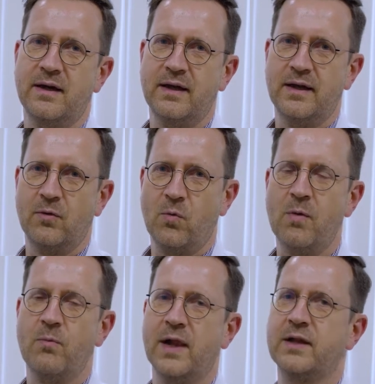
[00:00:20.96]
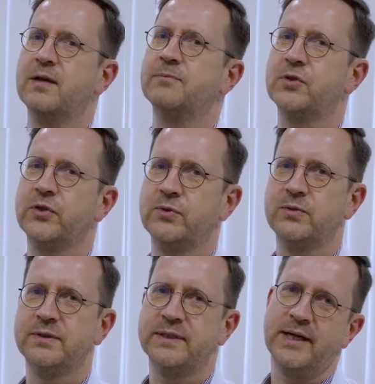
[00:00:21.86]
a warm welcome to
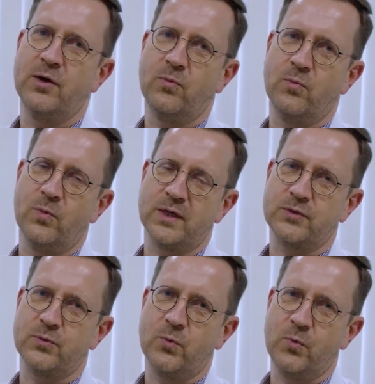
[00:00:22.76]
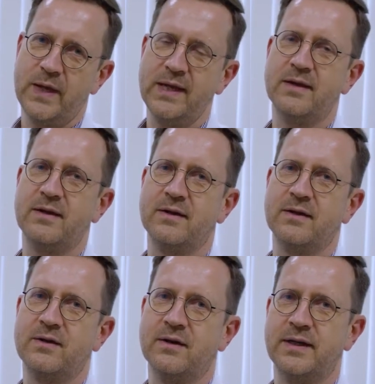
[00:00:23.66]
you. What we
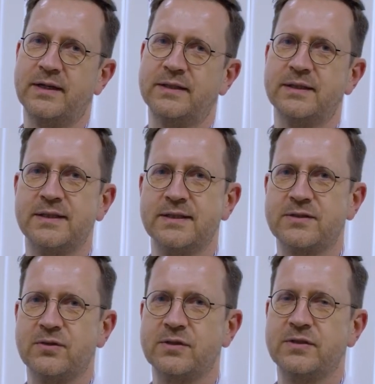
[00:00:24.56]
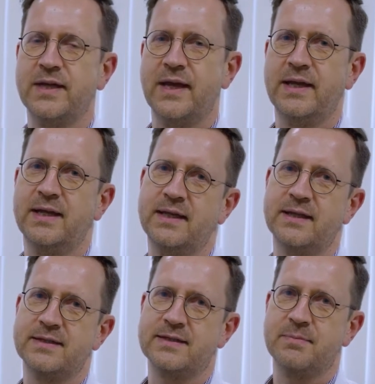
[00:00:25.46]
gonna talk today
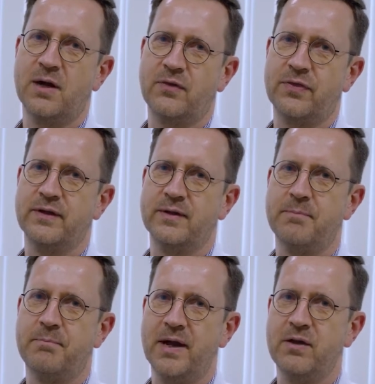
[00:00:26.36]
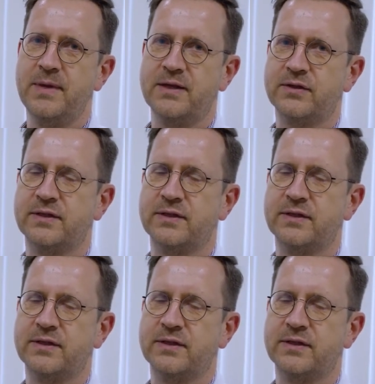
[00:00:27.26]
is about the biometric